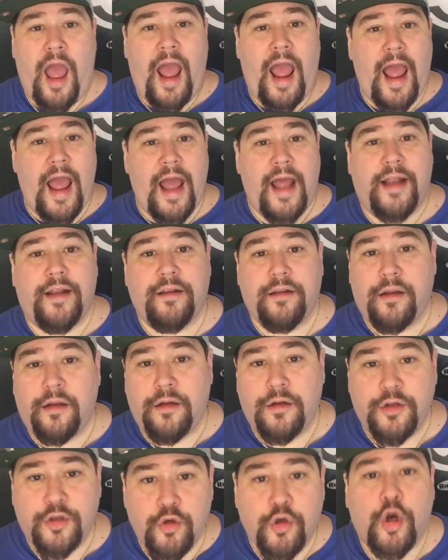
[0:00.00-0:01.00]
And
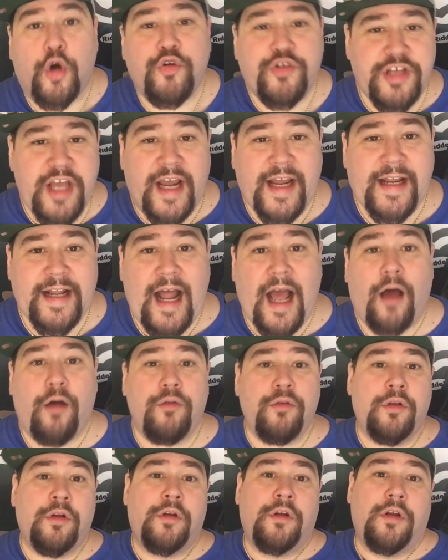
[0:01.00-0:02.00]
you go check it
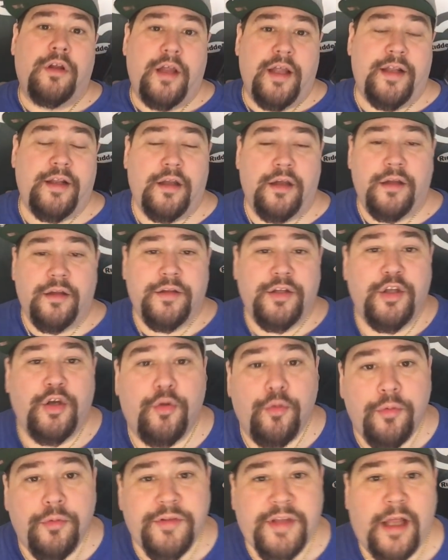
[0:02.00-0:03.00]
out and,
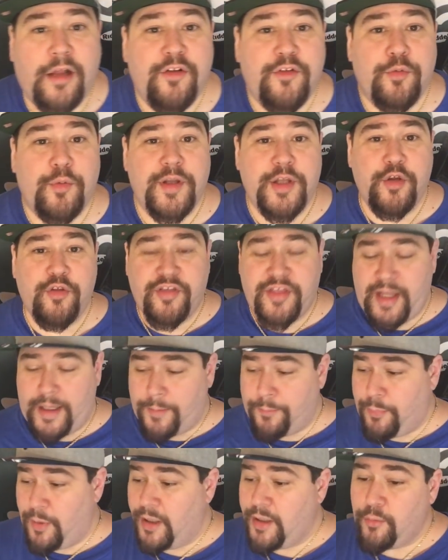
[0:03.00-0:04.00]
tell us what you
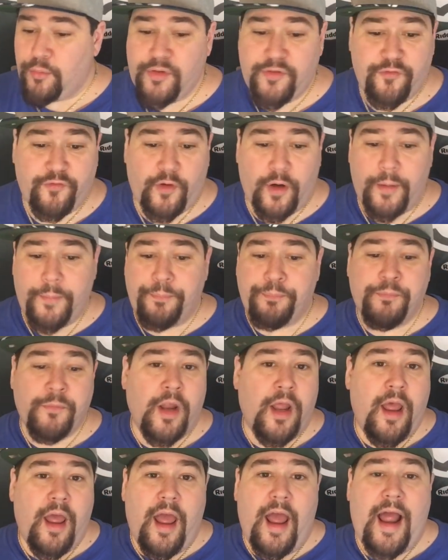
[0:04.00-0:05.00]
think. But it was fun,
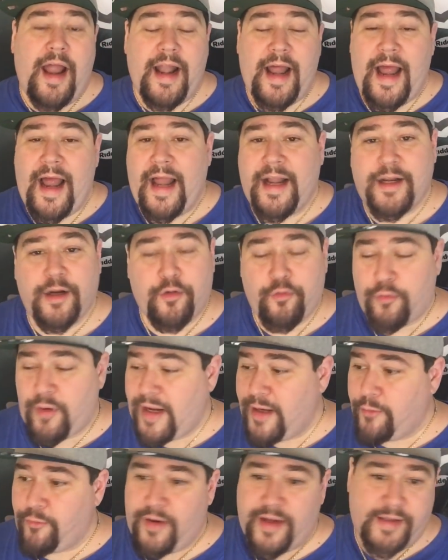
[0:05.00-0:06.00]
and I had a
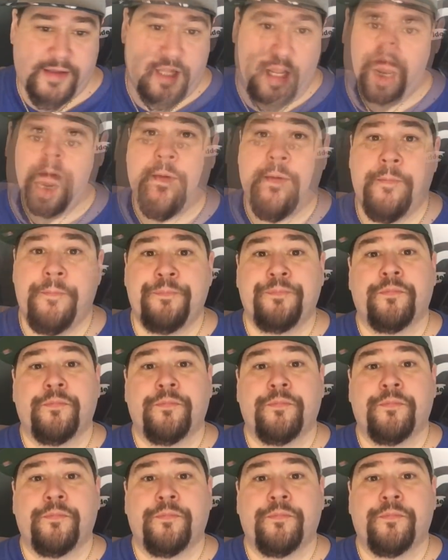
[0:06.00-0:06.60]
great, great time.